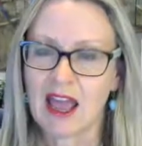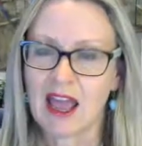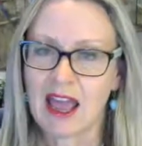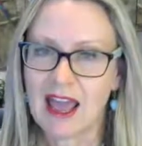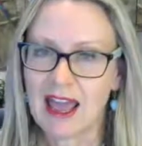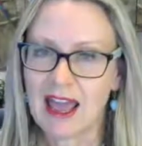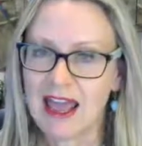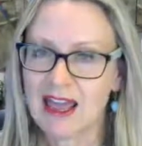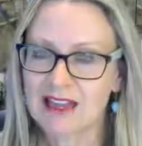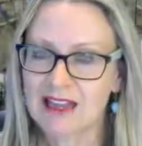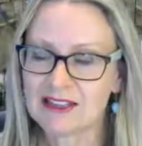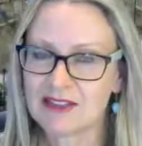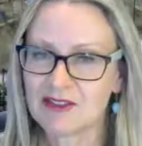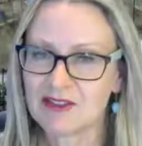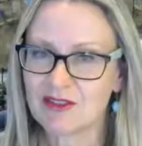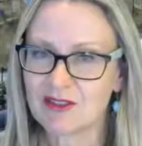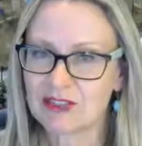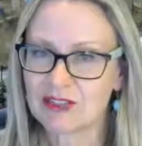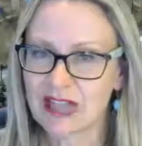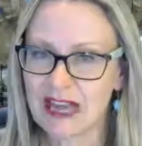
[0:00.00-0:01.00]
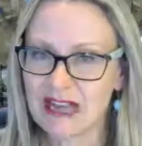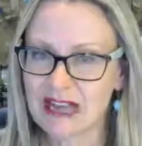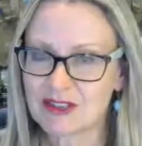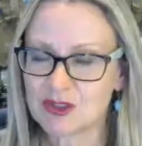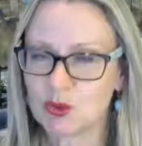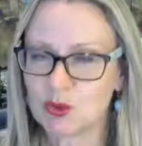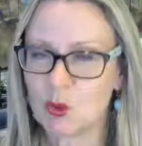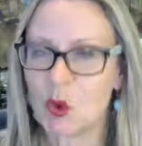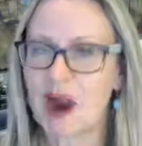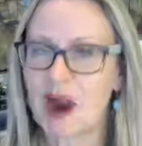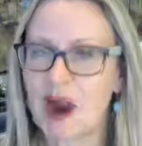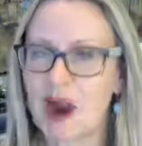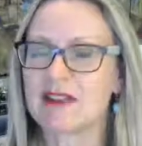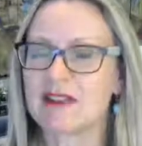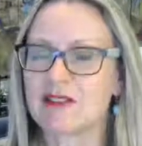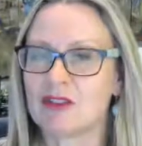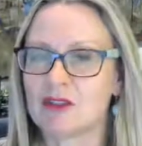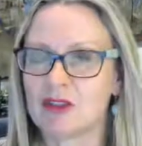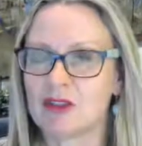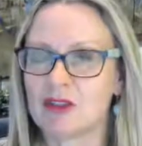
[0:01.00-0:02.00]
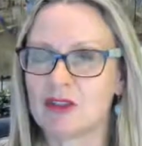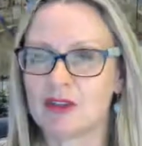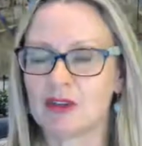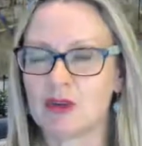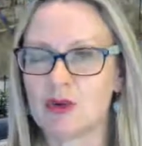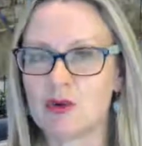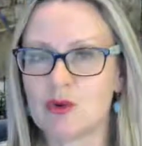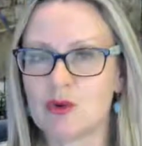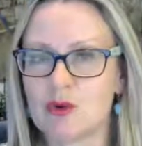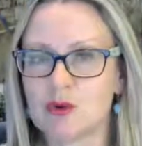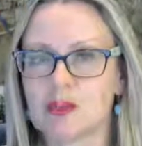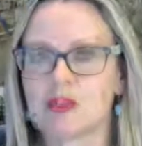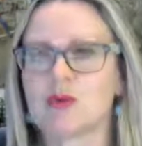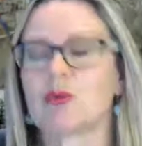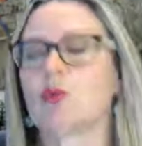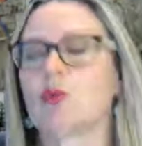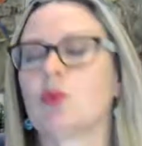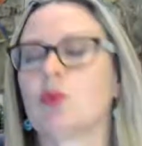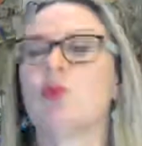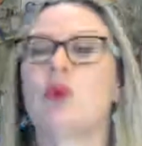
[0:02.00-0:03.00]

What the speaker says: And the last way that the courts